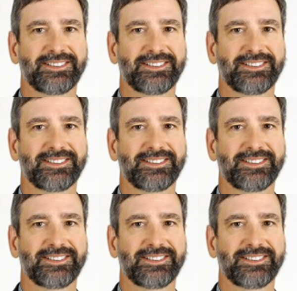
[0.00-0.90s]

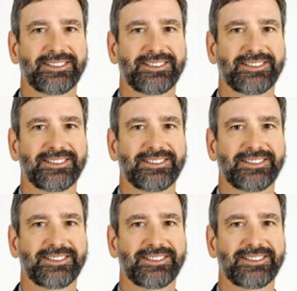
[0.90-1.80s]

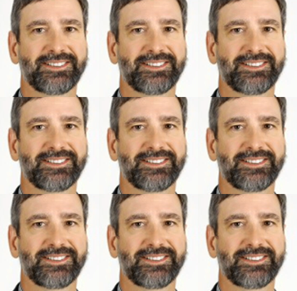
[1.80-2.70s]

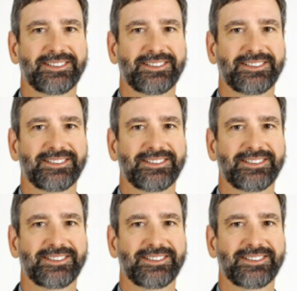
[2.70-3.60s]

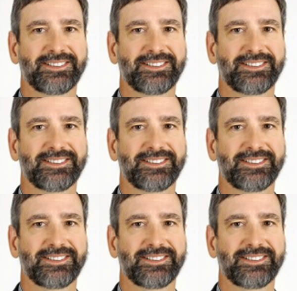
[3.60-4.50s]

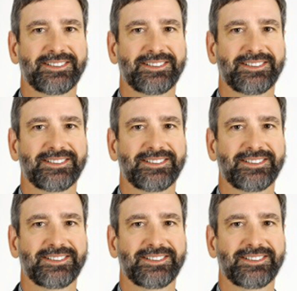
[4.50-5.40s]

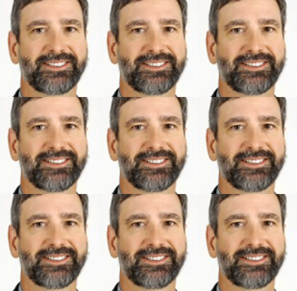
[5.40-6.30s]

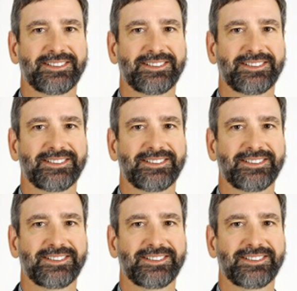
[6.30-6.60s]
(no lip movement)